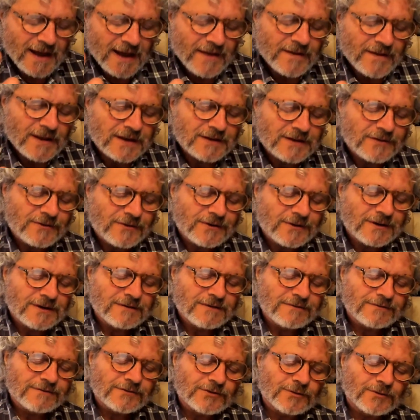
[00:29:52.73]
And then you
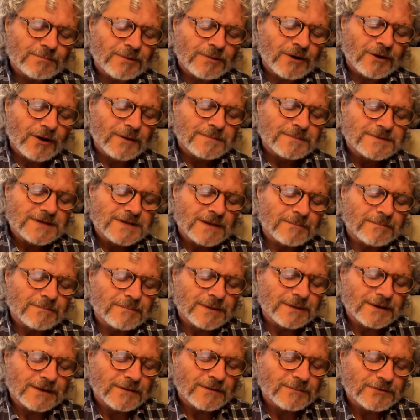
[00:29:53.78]
lift your palms up and
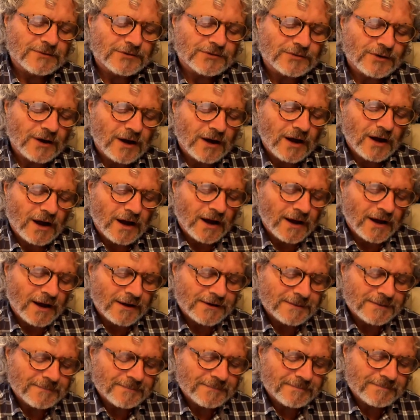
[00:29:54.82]
bring them to your
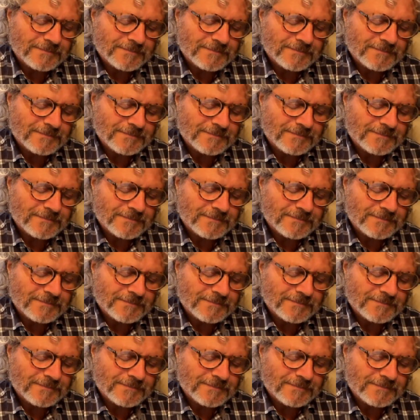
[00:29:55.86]
heart.